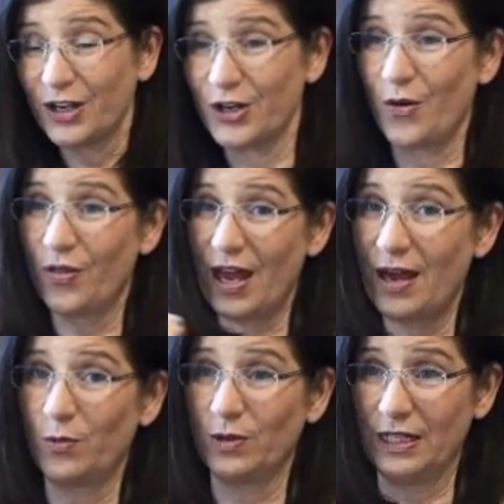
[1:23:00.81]

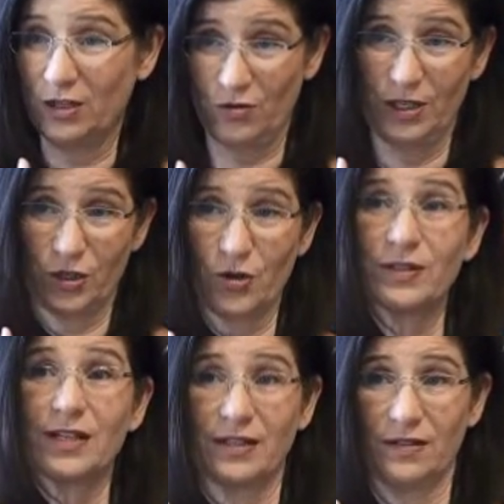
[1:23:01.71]
That will increase her
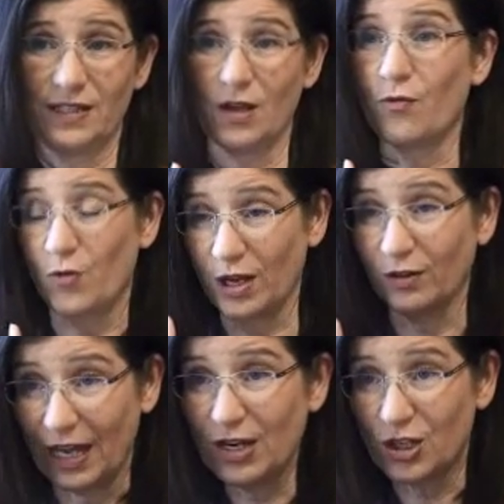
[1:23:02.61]
sense of
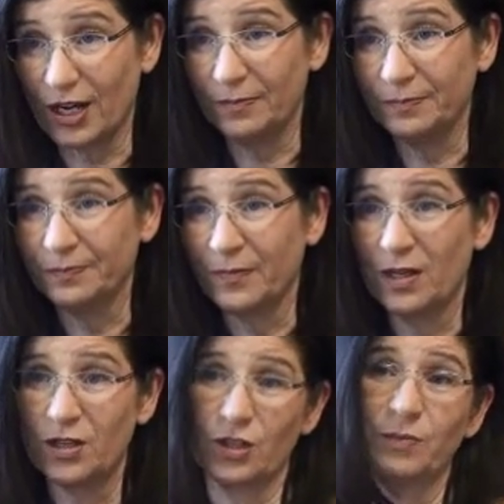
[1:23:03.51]
self-regulation.
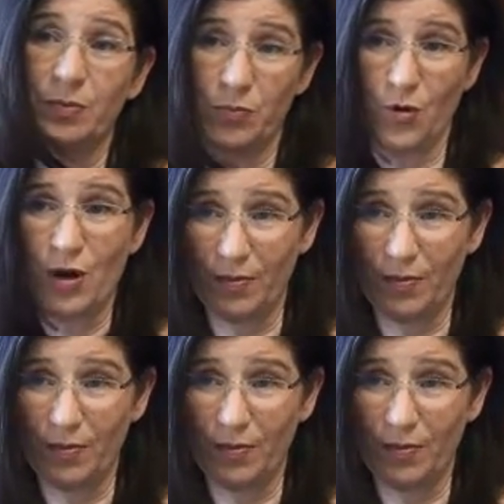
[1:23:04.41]
She'll be more